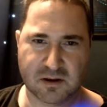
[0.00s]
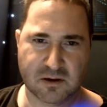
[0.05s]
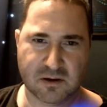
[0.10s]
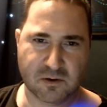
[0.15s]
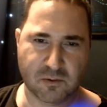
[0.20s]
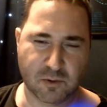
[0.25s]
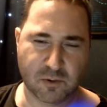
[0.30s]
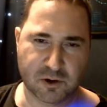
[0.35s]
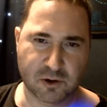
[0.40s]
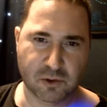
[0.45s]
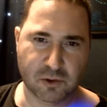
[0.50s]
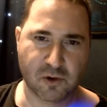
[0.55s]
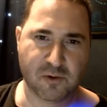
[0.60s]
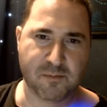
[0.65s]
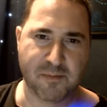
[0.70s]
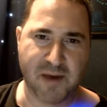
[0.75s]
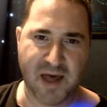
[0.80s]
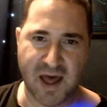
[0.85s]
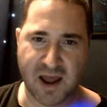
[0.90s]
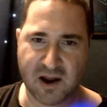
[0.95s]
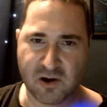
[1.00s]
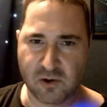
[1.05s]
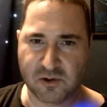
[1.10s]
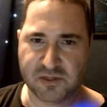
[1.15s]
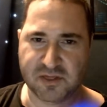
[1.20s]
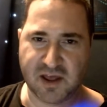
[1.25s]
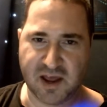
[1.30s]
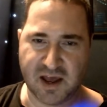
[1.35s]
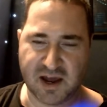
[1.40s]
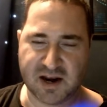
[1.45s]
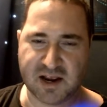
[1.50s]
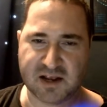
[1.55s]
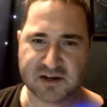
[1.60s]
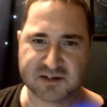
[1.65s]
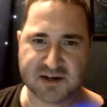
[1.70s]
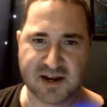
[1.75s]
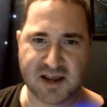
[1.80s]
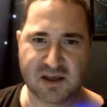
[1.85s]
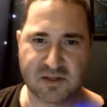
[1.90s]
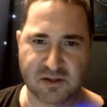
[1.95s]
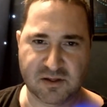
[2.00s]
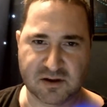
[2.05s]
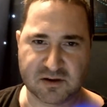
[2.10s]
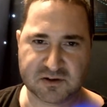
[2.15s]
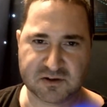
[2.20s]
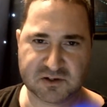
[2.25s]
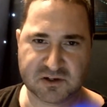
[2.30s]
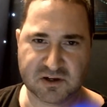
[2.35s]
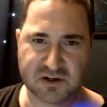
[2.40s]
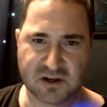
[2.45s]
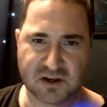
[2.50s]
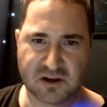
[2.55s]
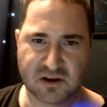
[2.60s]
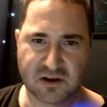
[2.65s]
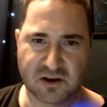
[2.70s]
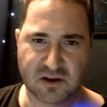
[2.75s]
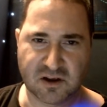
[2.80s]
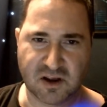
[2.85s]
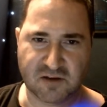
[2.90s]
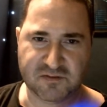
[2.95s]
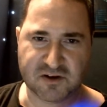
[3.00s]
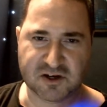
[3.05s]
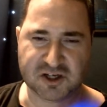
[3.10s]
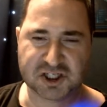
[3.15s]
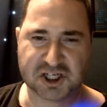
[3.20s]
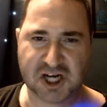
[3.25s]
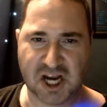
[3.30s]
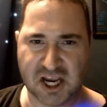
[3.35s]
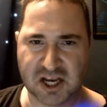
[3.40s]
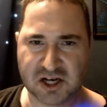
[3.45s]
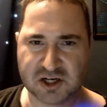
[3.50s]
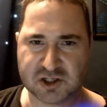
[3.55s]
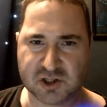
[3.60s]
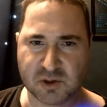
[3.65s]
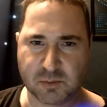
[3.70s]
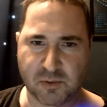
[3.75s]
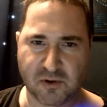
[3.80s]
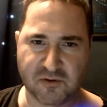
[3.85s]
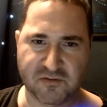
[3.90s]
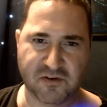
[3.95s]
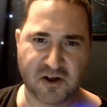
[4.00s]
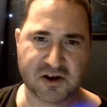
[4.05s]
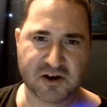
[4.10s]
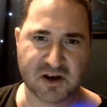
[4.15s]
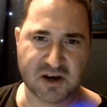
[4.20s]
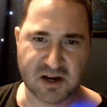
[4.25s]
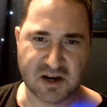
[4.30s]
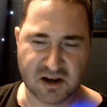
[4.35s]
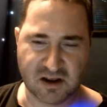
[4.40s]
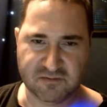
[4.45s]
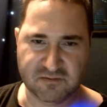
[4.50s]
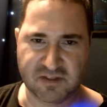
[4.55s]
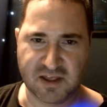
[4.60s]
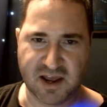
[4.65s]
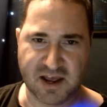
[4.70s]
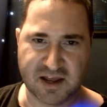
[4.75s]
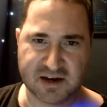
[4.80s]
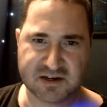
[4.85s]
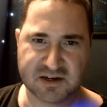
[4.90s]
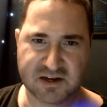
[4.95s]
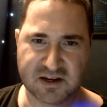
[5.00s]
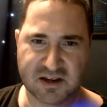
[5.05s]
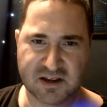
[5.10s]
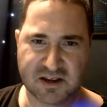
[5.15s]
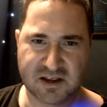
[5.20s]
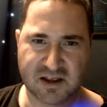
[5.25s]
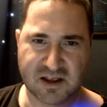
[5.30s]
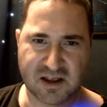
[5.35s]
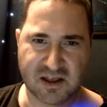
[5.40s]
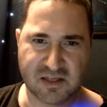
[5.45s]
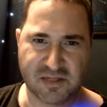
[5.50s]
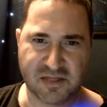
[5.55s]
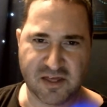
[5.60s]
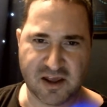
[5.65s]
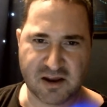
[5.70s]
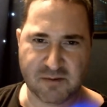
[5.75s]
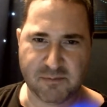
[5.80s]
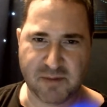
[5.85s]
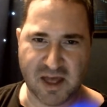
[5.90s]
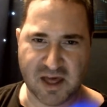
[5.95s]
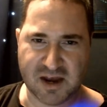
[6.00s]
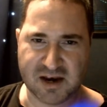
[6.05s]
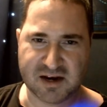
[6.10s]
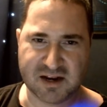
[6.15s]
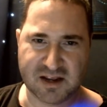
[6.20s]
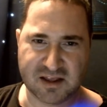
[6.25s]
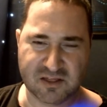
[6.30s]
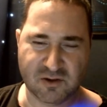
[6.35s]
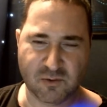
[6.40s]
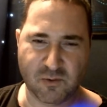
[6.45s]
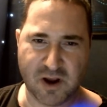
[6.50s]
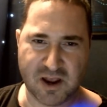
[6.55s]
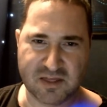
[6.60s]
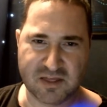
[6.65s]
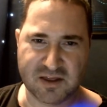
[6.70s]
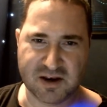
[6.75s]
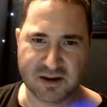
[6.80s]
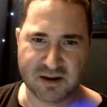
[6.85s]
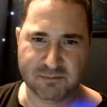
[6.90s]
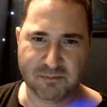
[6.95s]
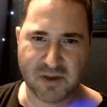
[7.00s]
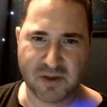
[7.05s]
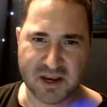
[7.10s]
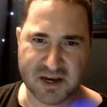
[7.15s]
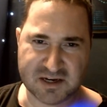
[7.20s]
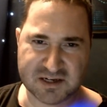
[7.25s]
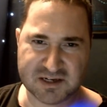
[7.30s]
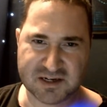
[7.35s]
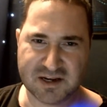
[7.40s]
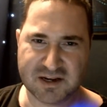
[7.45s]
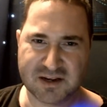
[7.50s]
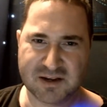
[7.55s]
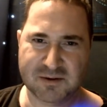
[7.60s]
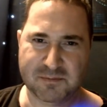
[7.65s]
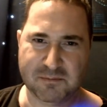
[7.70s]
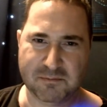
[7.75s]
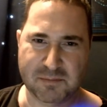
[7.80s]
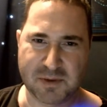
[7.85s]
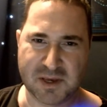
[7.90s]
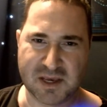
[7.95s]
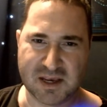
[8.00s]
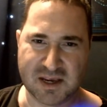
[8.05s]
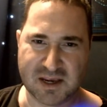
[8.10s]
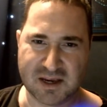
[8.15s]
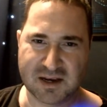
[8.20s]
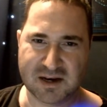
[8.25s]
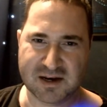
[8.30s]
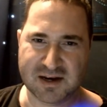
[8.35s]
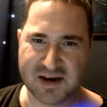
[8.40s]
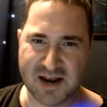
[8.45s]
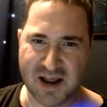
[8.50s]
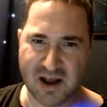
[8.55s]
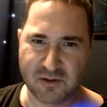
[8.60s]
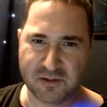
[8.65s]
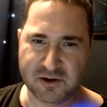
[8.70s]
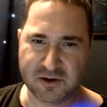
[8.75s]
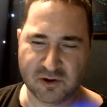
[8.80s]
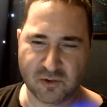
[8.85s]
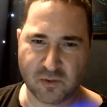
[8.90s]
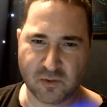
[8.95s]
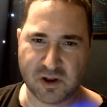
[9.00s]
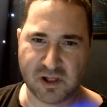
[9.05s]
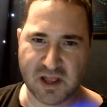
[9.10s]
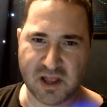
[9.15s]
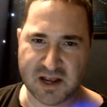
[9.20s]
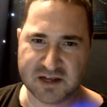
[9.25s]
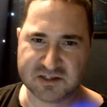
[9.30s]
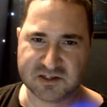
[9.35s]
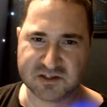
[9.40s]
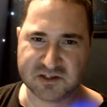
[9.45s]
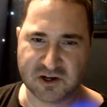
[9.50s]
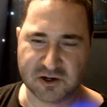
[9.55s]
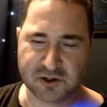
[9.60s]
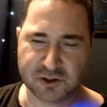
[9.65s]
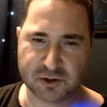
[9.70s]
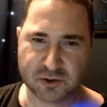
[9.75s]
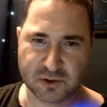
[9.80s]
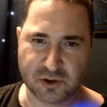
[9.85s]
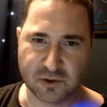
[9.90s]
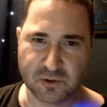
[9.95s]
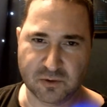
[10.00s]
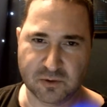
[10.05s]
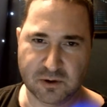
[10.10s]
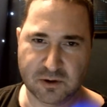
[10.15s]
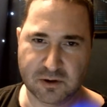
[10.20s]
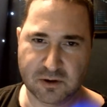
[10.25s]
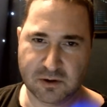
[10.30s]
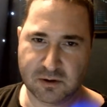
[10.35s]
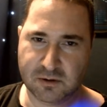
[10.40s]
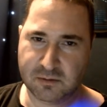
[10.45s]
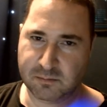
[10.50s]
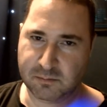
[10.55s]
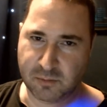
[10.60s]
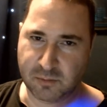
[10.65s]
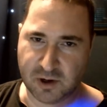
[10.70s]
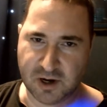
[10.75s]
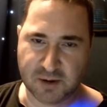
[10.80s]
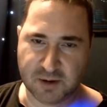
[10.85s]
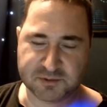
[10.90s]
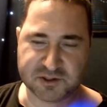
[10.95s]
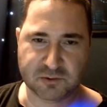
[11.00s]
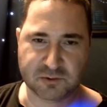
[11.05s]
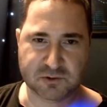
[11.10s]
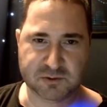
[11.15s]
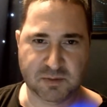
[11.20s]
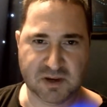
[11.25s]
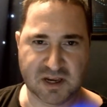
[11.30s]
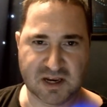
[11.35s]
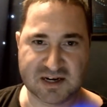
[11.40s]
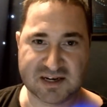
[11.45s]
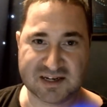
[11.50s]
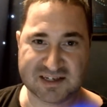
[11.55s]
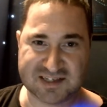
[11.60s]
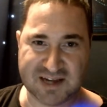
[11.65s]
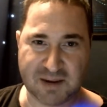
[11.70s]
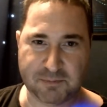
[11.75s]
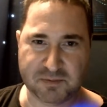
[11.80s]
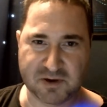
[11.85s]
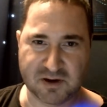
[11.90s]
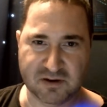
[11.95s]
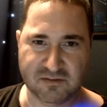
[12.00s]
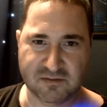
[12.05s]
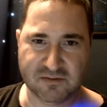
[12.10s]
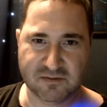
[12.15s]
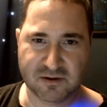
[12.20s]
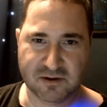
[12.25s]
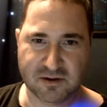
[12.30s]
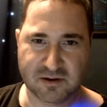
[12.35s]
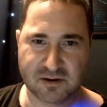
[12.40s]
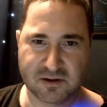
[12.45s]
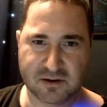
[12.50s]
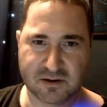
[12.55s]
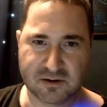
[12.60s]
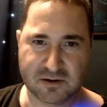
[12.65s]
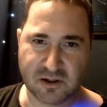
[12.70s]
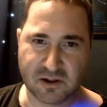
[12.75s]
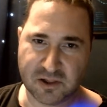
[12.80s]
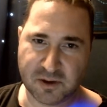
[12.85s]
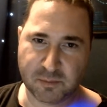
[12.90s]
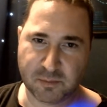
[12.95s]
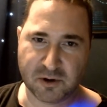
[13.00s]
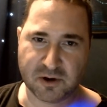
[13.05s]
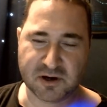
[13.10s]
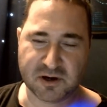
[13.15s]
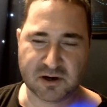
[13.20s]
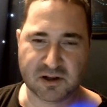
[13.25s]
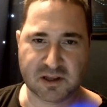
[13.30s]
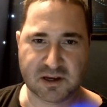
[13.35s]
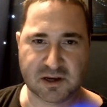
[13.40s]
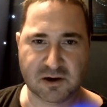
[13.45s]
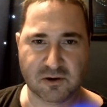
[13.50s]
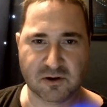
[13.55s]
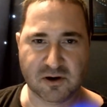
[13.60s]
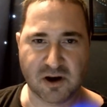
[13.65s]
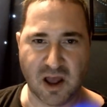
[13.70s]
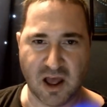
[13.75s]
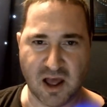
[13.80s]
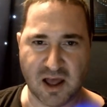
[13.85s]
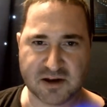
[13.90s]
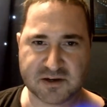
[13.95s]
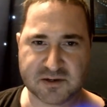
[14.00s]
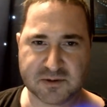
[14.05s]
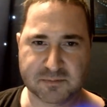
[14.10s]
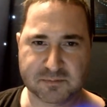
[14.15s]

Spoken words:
When you look back on that as an atheist, you have to change the profundity of that and think about it in the way that it might be now that you realize it's untrue. Perhaps it was being deceptive, deliberately or not.